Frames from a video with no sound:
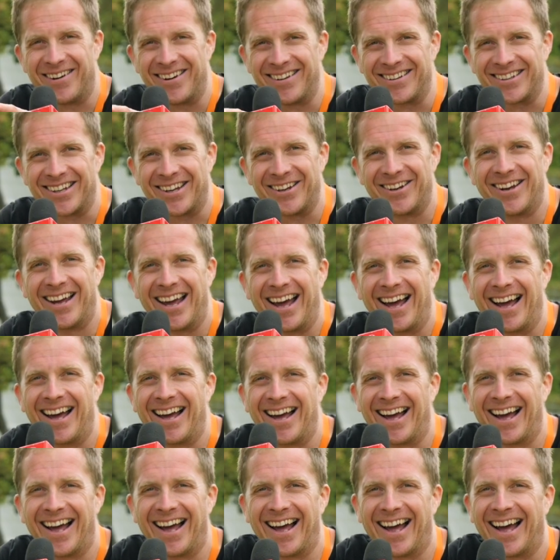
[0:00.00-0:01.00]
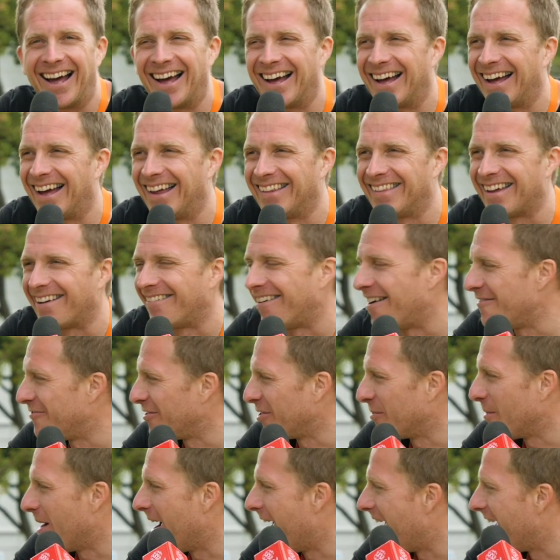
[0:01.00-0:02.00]
went down there for the tour down under. We know
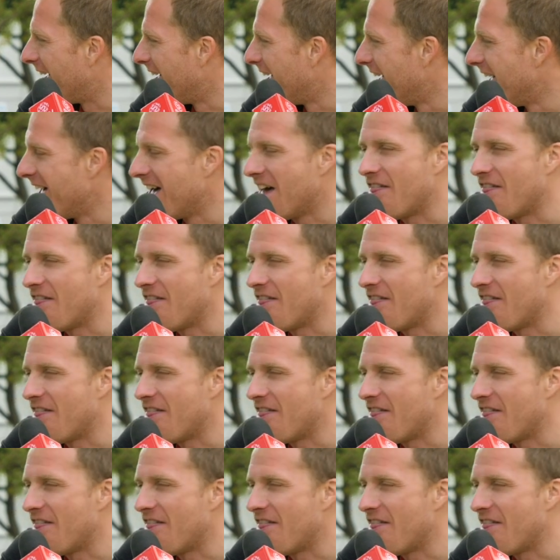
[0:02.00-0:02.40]
just how big the